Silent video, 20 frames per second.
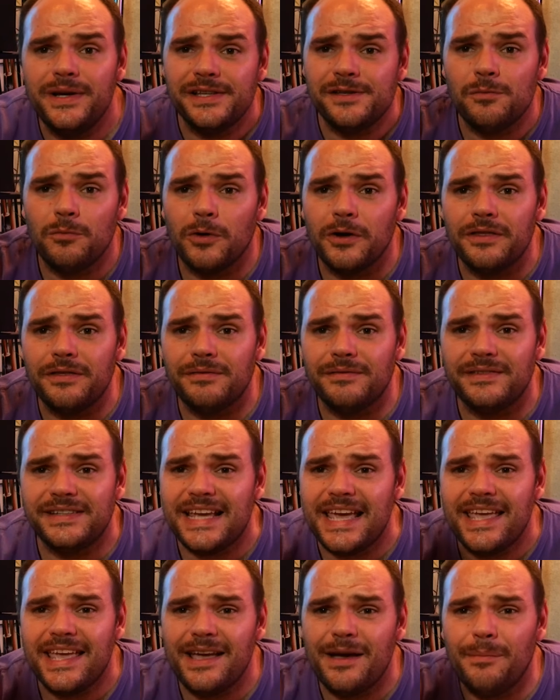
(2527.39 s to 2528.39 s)
Is it worth
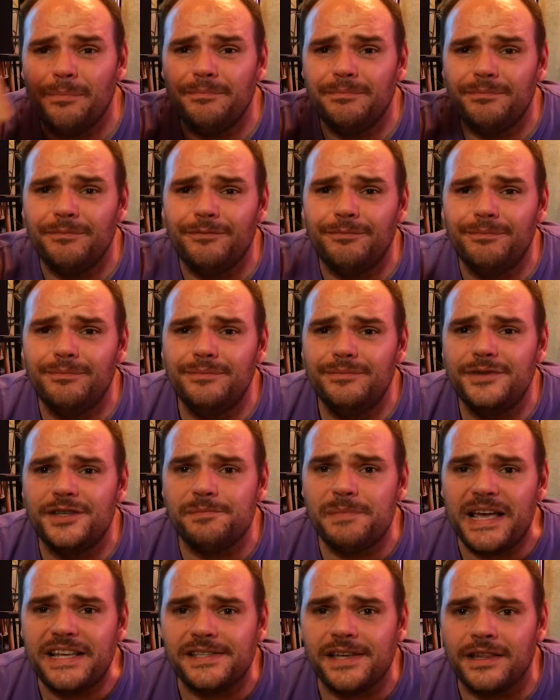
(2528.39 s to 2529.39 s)
taking up
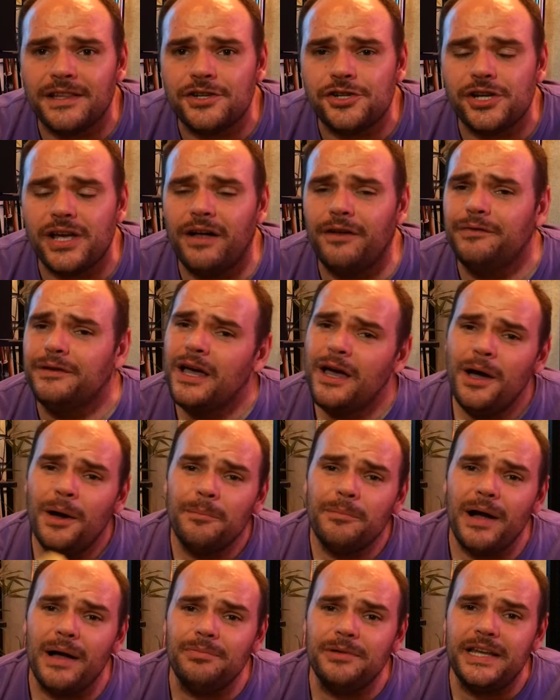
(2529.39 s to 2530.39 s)
space on the shelf?
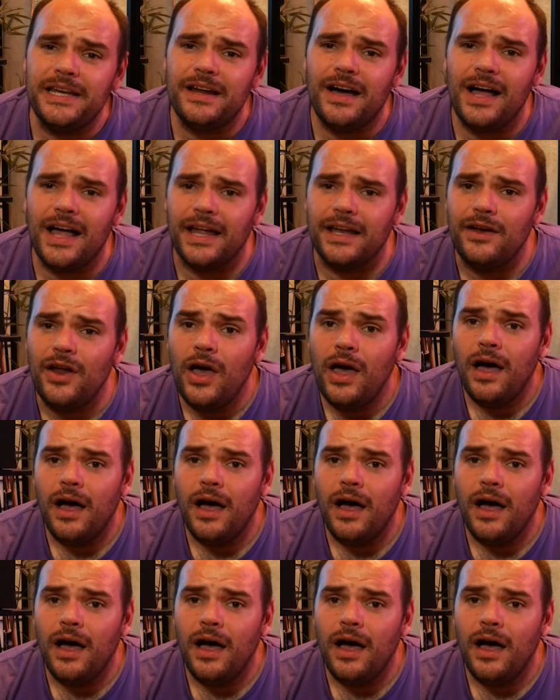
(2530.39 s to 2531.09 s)
Probably not.